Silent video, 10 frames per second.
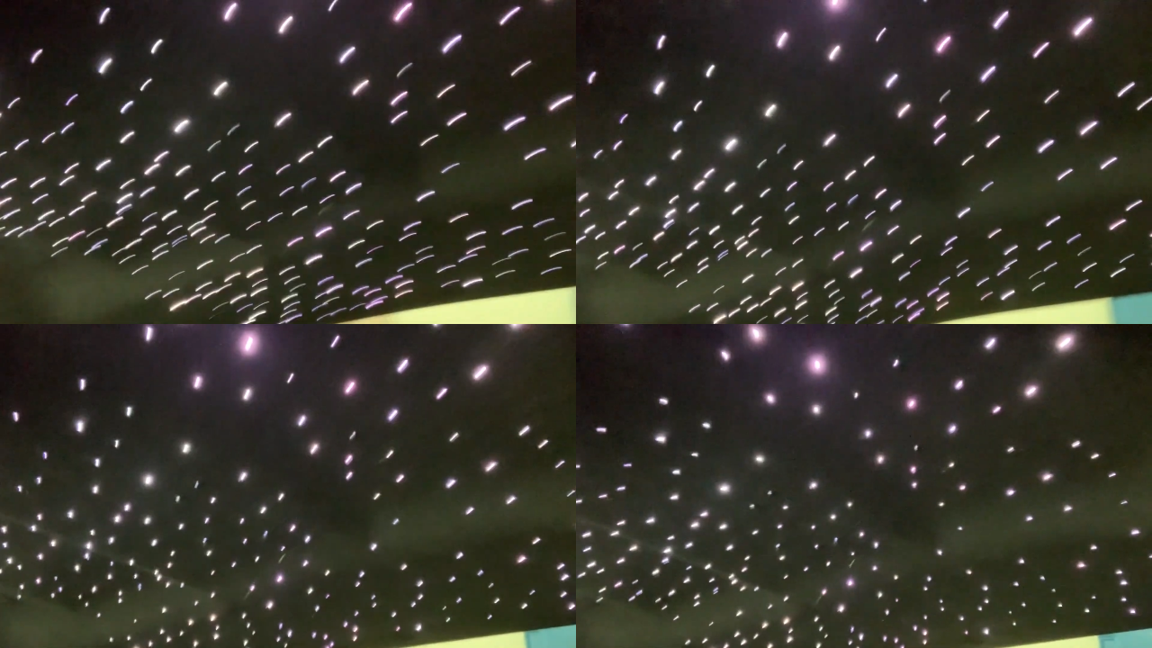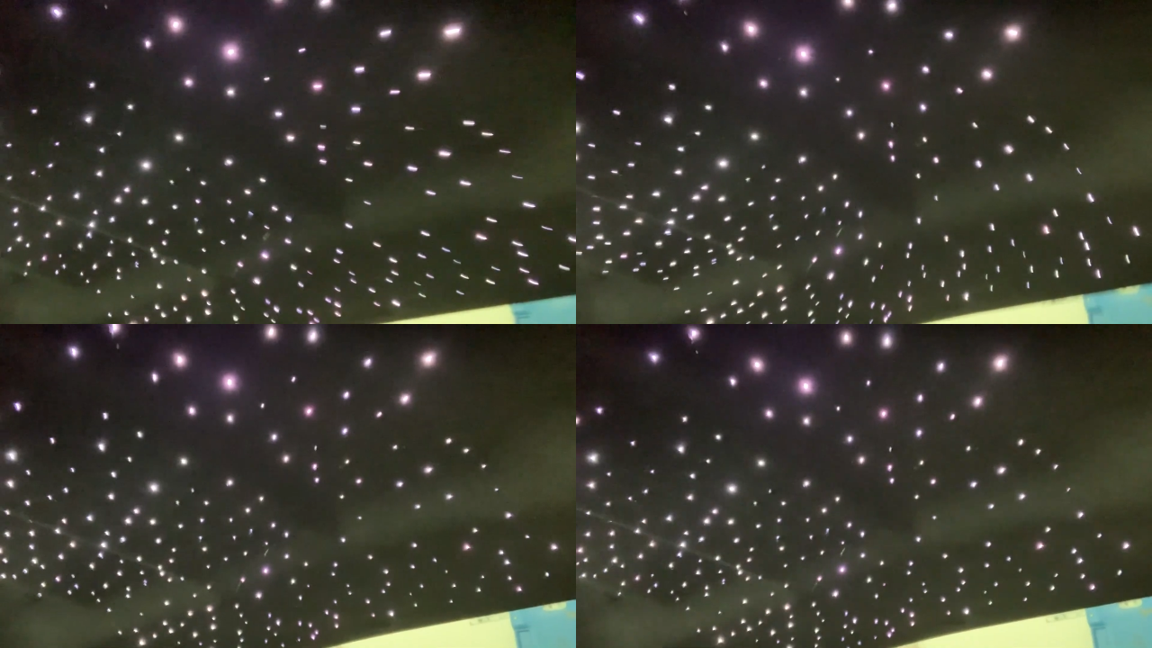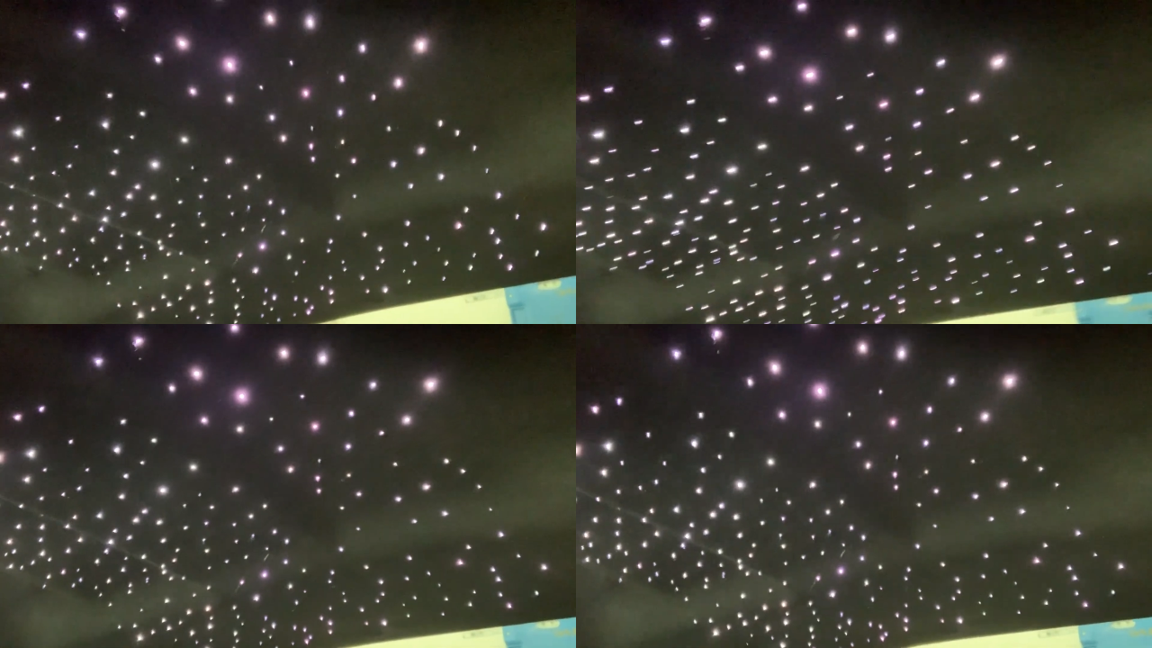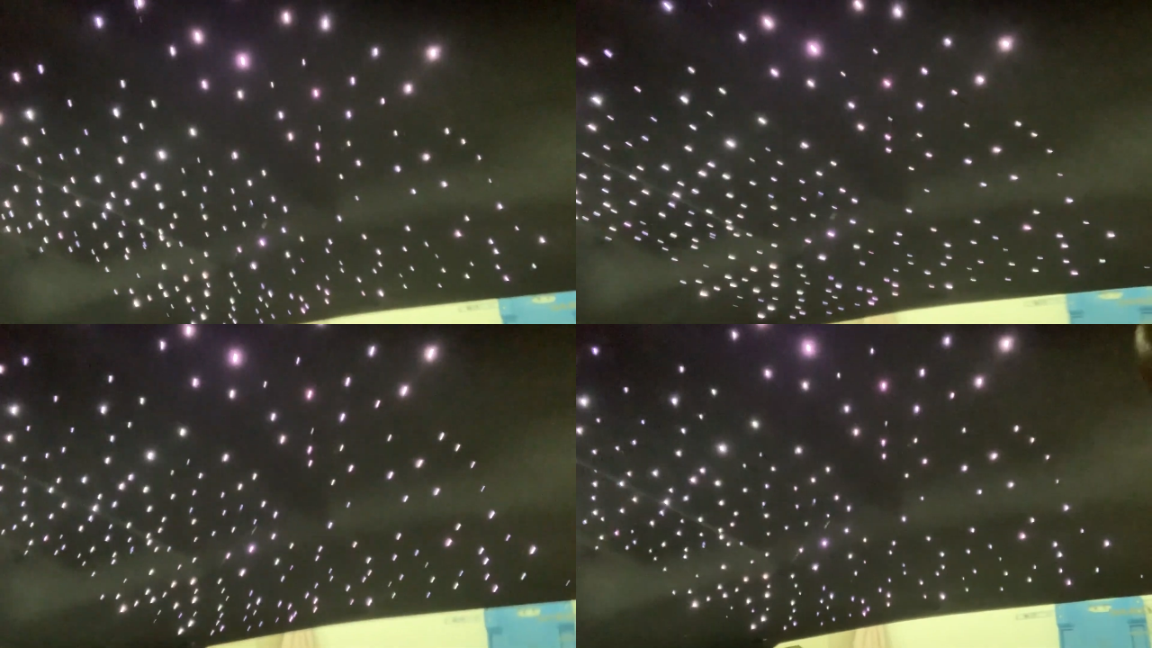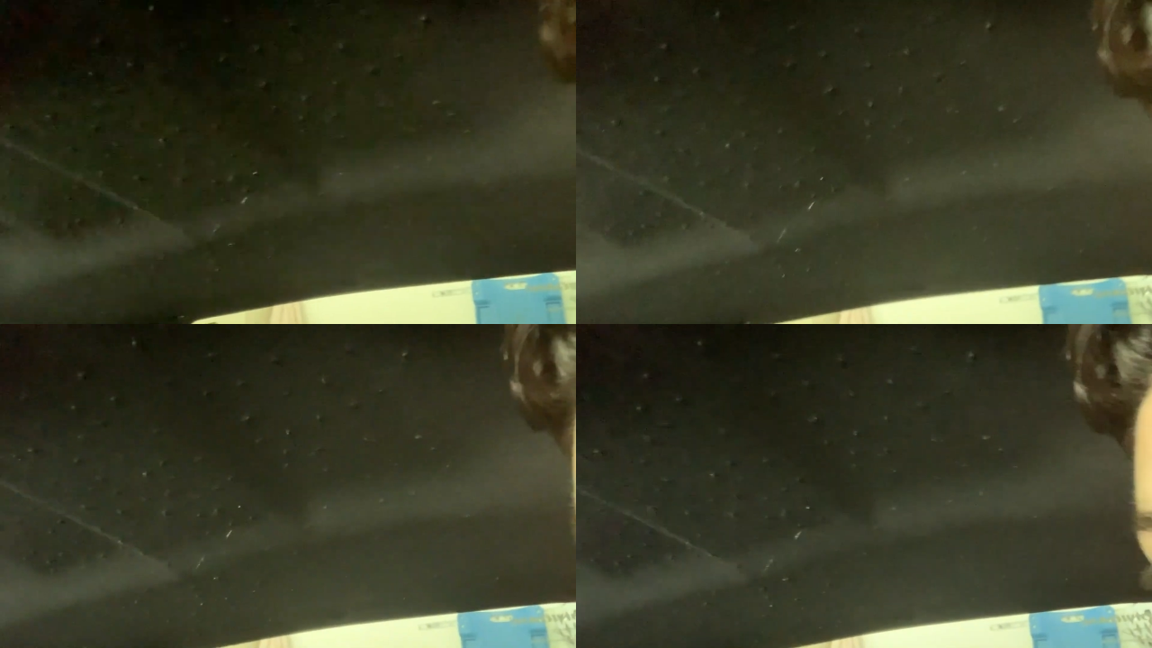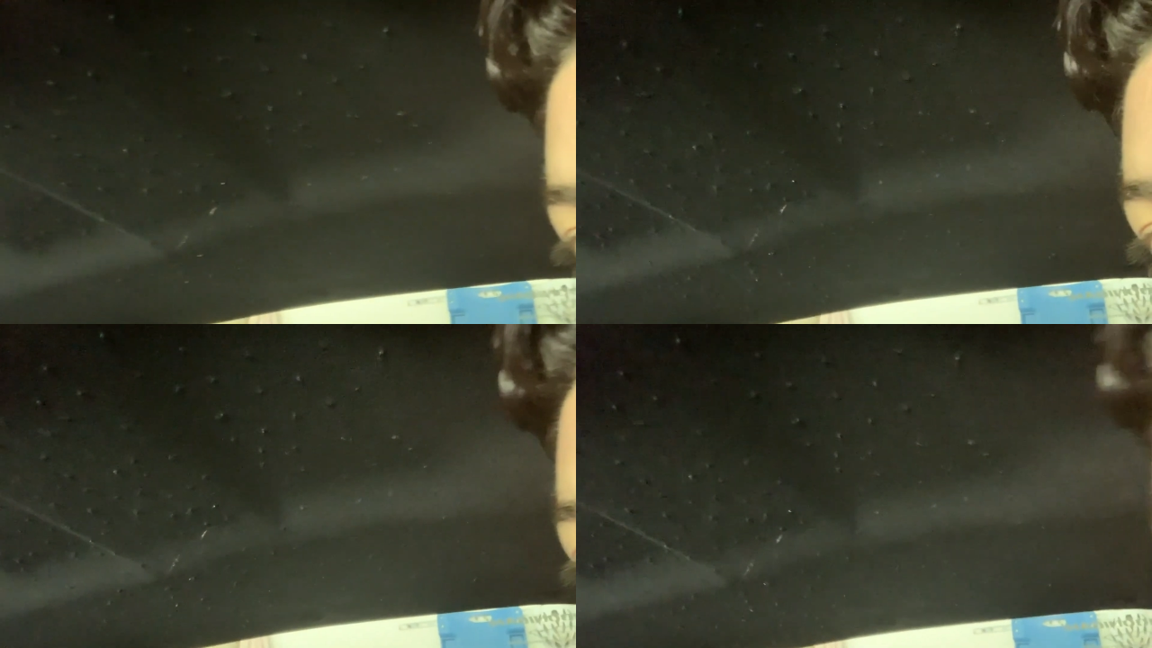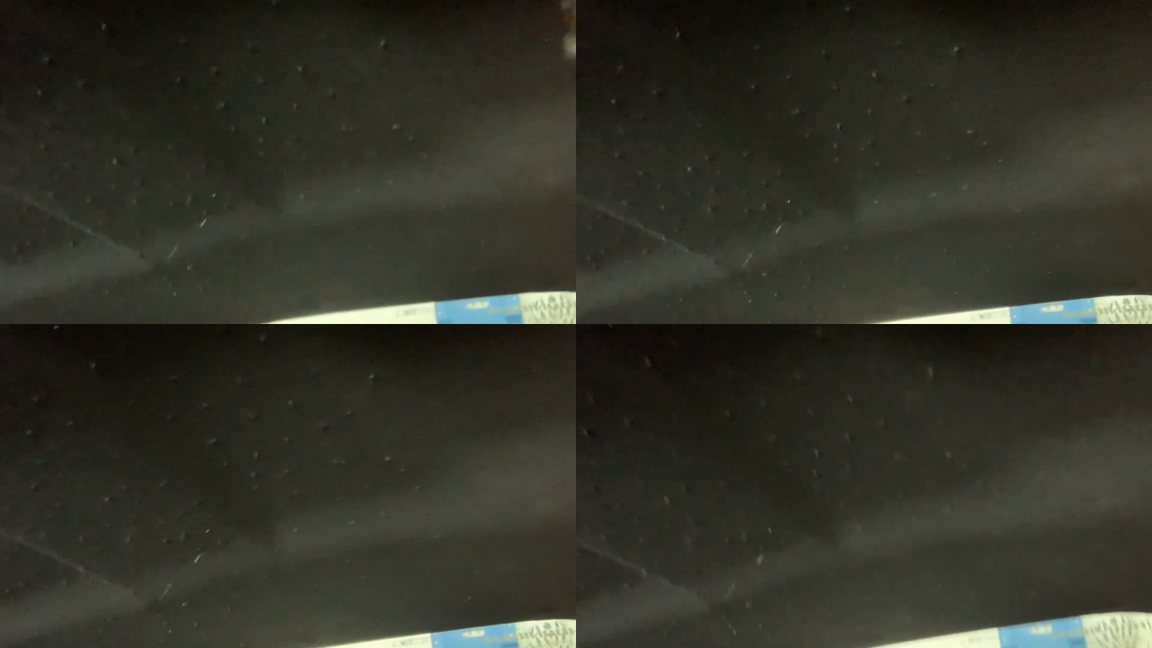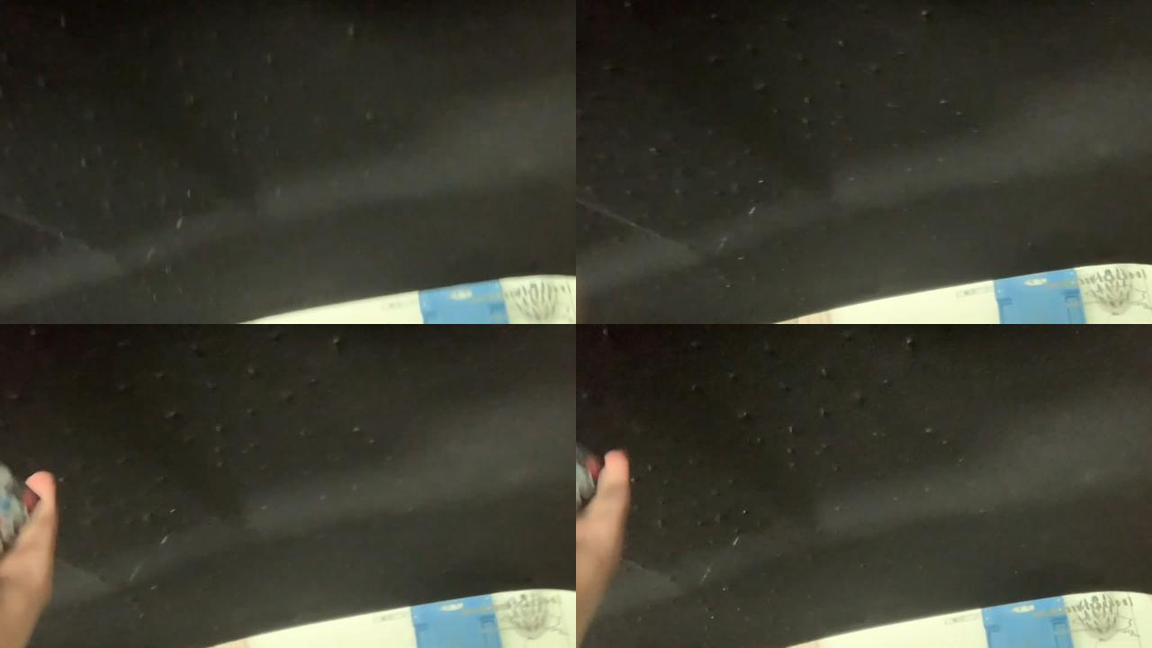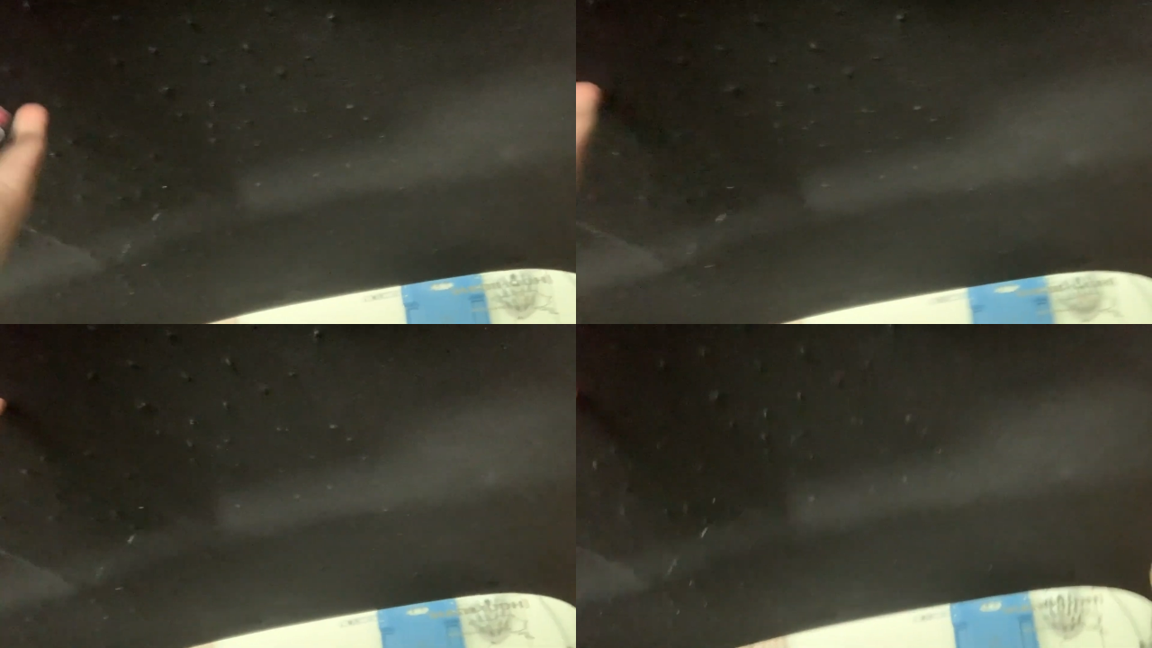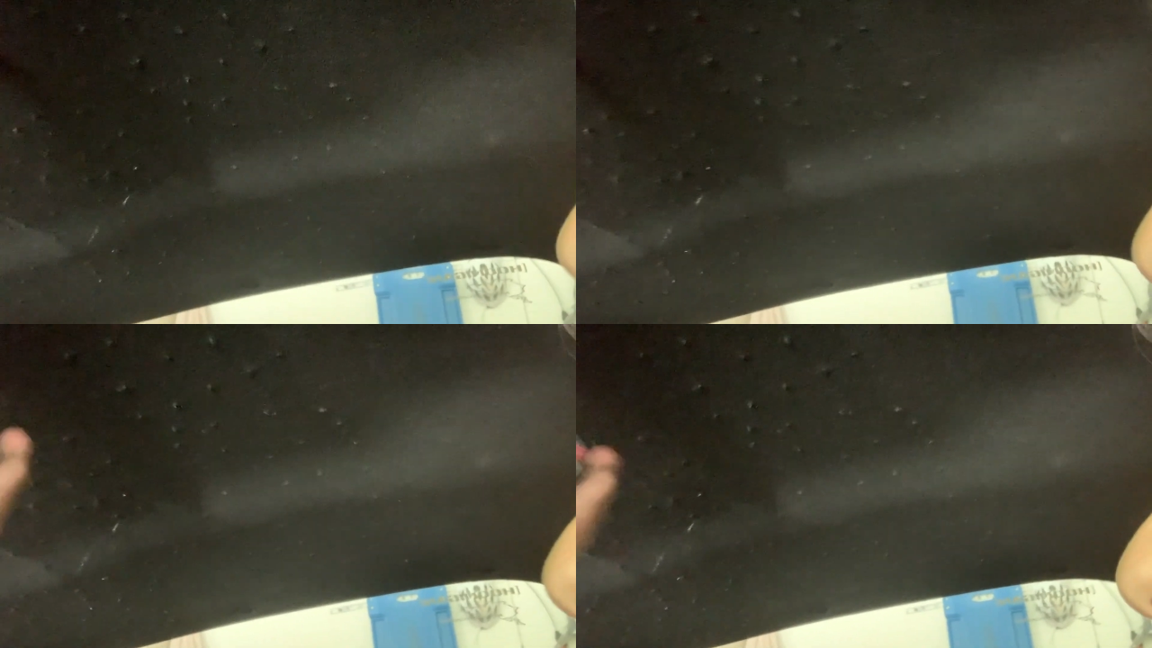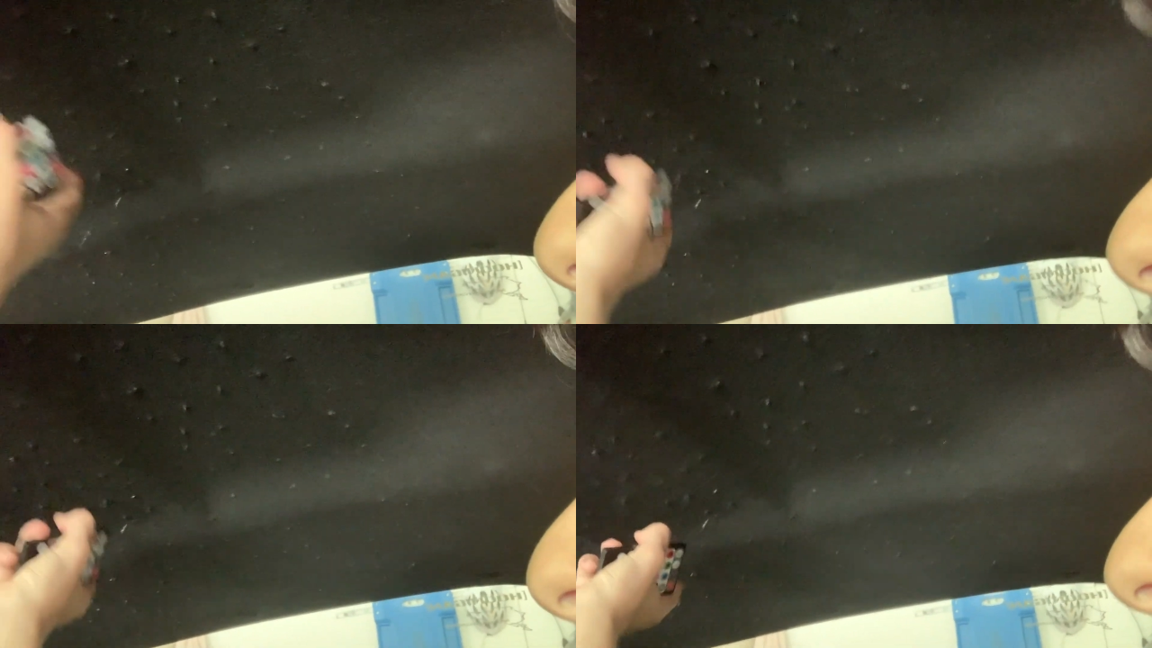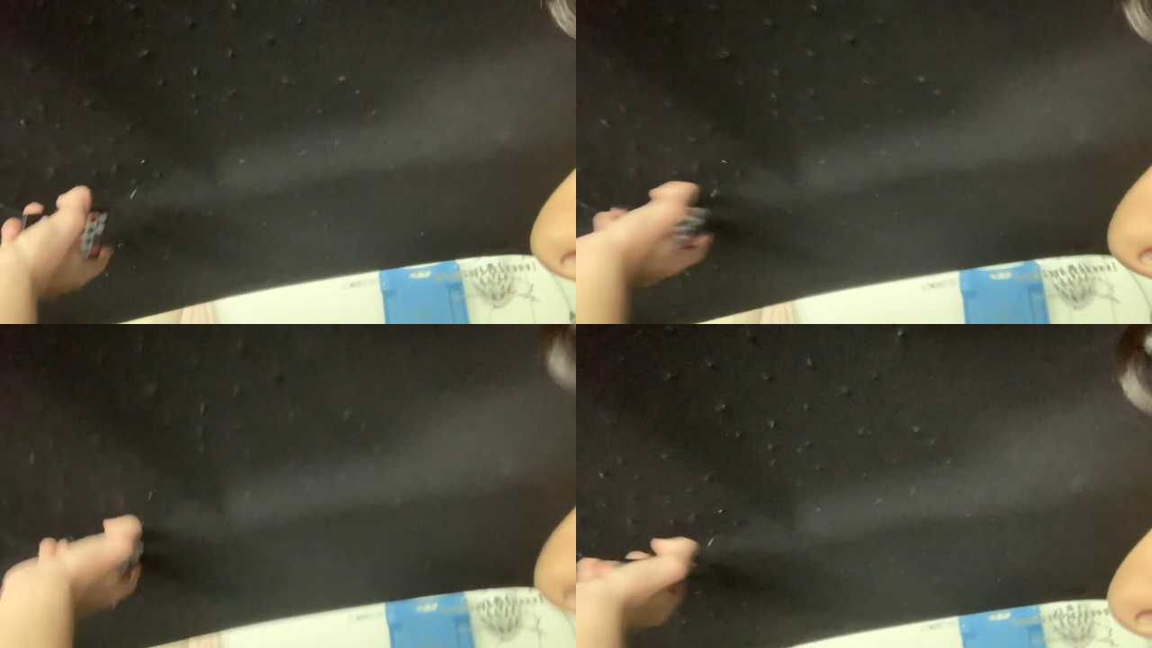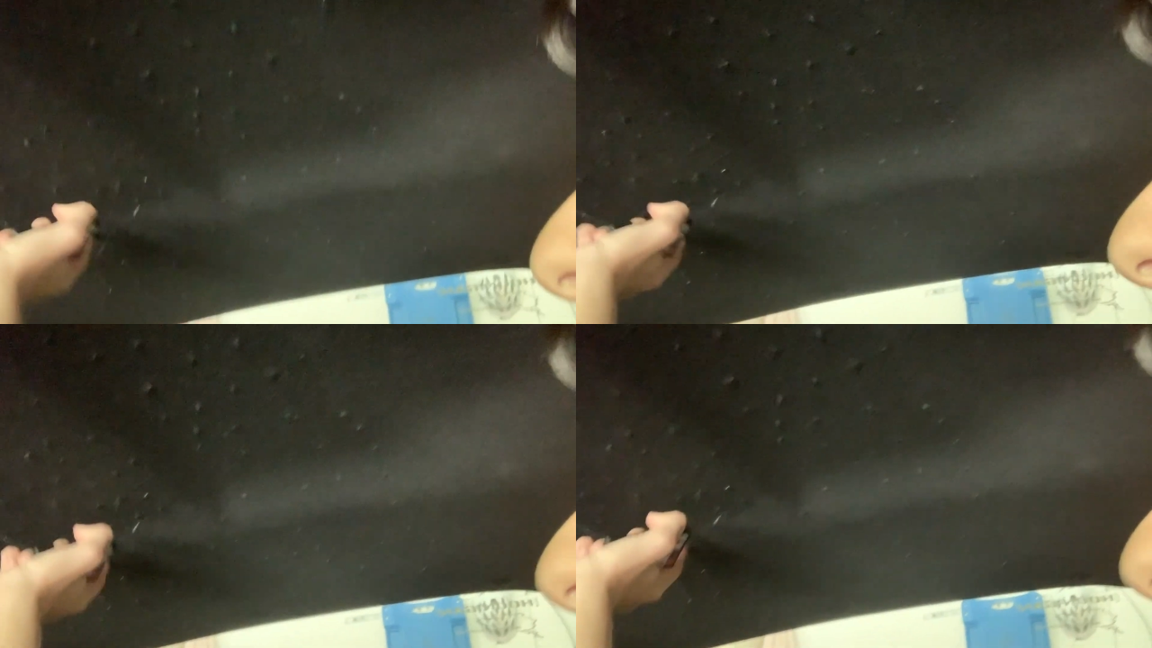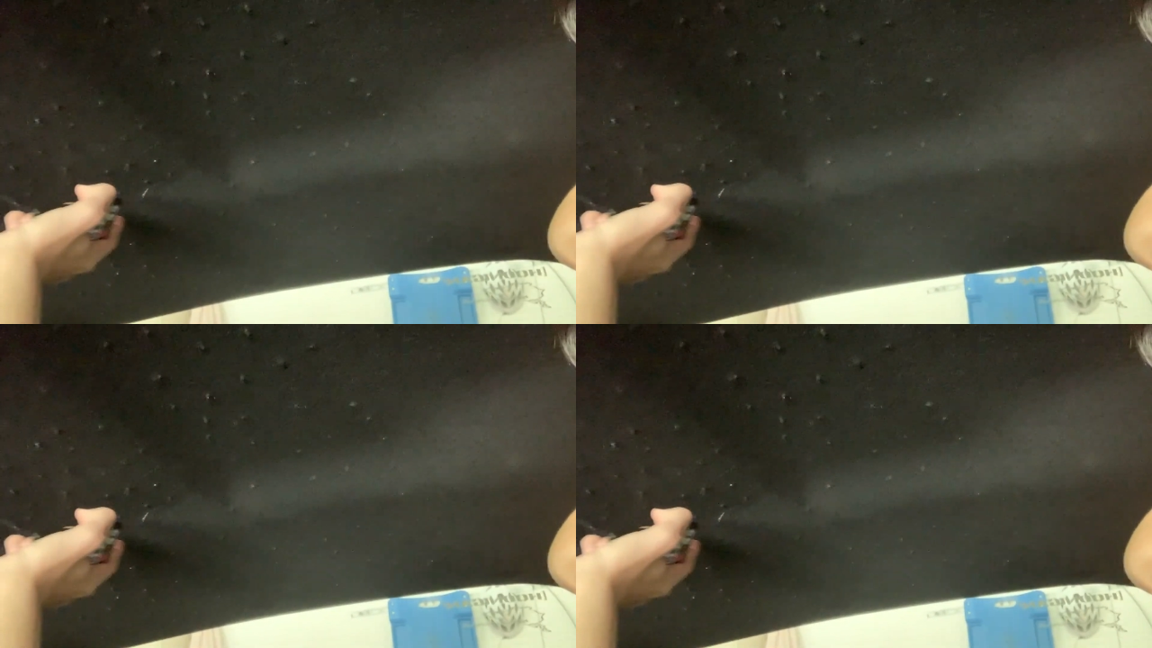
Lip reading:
Nobody's mouth can be seen.